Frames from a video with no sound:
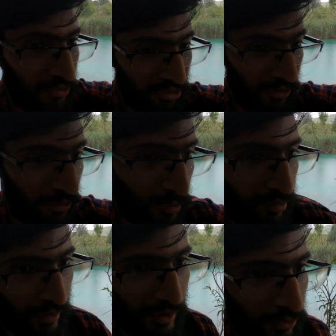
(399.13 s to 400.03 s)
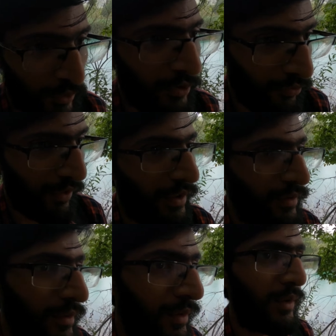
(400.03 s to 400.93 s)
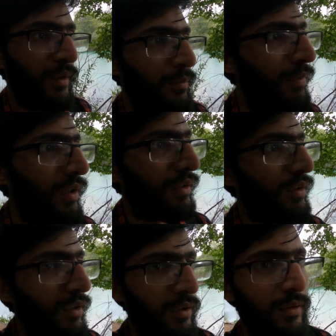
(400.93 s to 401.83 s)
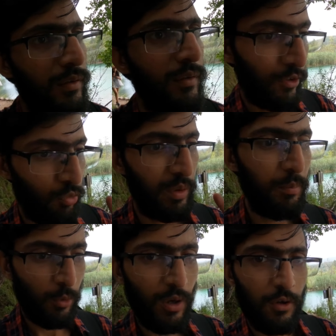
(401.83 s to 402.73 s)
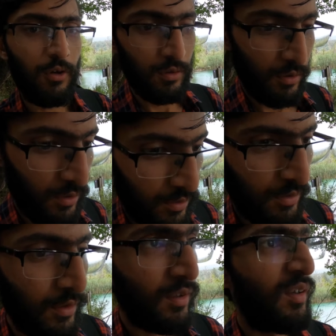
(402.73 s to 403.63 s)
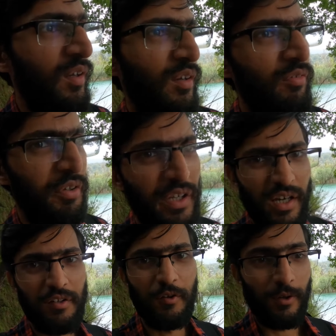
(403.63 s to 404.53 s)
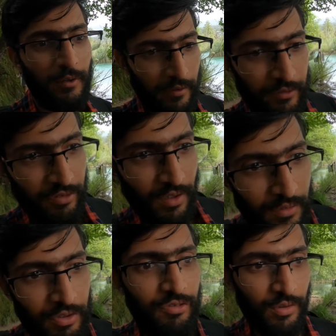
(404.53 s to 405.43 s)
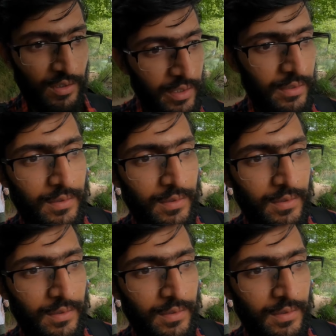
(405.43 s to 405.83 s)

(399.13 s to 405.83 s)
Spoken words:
shades of trees, so it is fine. But as we move along, we are gonna drench eventually.